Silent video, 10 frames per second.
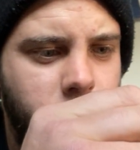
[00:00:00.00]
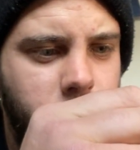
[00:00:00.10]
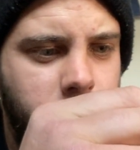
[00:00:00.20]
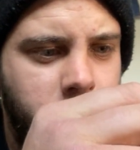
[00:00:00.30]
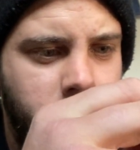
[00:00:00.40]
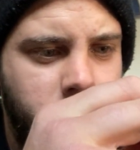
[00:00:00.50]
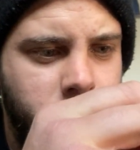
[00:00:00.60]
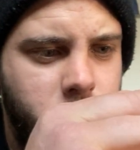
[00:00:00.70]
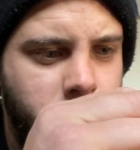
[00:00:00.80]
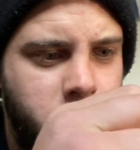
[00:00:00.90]
And
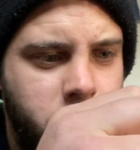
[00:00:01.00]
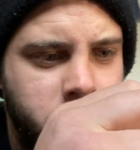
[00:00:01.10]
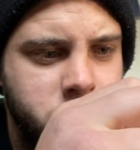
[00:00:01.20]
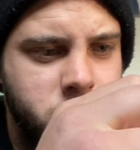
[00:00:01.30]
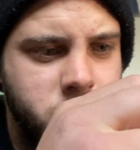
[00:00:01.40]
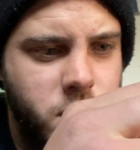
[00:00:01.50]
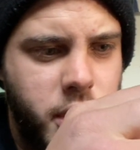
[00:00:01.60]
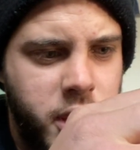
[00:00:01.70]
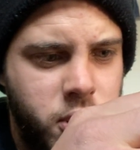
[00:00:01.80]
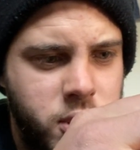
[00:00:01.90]
I
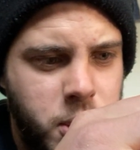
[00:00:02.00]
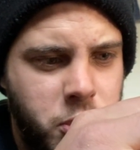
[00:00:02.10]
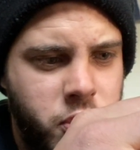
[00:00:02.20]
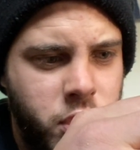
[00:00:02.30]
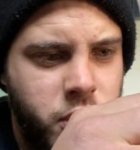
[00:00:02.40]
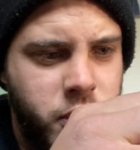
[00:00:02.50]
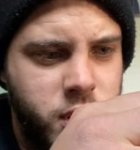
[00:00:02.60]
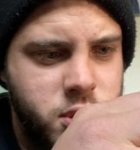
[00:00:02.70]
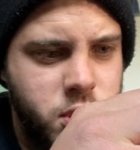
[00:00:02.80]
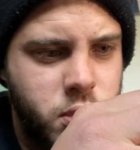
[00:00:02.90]
know a double figure of 8,
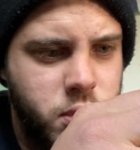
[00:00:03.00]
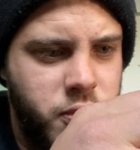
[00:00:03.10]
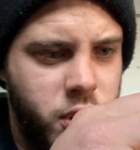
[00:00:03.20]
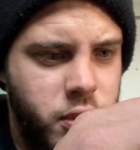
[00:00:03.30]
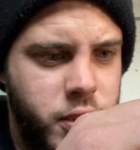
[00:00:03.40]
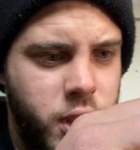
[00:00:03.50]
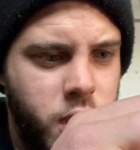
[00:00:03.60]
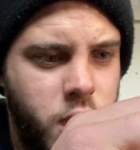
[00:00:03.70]
so do it figure of 8.